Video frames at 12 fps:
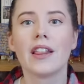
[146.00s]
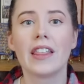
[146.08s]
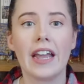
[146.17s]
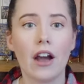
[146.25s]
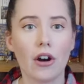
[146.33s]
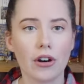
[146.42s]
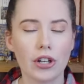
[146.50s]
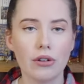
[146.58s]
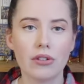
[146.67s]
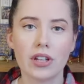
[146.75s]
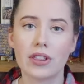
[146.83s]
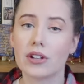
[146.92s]
They
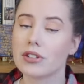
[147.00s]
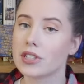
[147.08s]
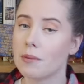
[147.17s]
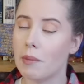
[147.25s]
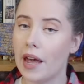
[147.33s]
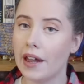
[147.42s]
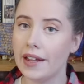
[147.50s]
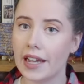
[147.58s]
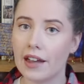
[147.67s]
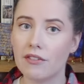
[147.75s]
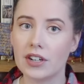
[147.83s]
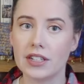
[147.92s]
argue that there is compelling
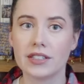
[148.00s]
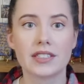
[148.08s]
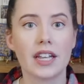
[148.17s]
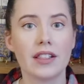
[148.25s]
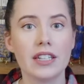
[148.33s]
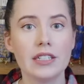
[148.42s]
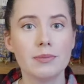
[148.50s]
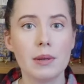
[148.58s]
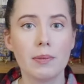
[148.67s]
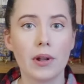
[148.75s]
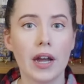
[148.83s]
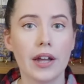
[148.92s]
evidence that these
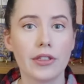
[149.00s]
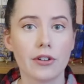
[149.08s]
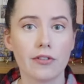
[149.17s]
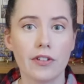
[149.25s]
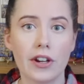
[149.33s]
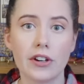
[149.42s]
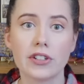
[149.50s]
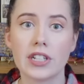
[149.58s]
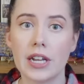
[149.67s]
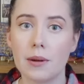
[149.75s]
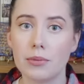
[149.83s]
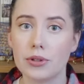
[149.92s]
people had their fingers
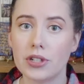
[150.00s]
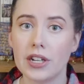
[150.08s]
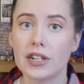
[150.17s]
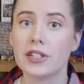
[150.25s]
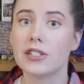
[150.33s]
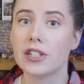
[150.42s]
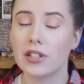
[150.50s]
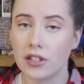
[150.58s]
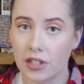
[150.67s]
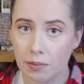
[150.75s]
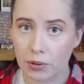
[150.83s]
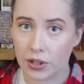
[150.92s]
amputated
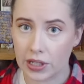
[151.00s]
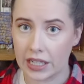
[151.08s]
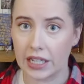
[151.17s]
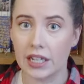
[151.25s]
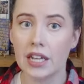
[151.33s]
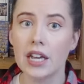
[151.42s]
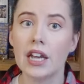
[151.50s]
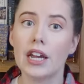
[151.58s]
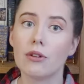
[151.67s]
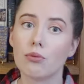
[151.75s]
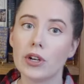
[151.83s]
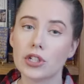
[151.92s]
deliberately
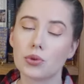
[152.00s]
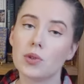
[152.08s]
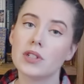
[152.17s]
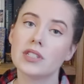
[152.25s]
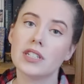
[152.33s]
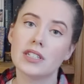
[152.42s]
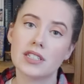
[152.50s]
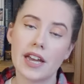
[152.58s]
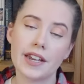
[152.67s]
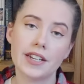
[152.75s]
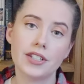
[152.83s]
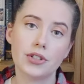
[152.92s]
in rituals
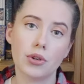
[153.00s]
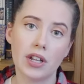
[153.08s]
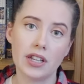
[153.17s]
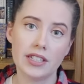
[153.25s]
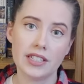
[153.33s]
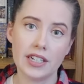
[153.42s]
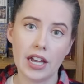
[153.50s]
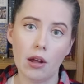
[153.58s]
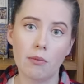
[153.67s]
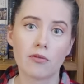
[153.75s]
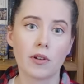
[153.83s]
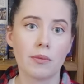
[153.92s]
intended to elicit
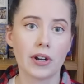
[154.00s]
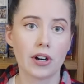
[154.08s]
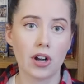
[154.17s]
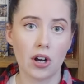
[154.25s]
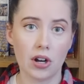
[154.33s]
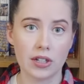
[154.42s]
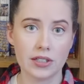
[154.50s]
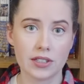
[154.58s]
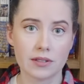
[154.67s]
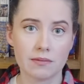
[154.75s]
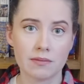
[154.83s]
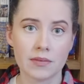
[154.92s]
help from their gods.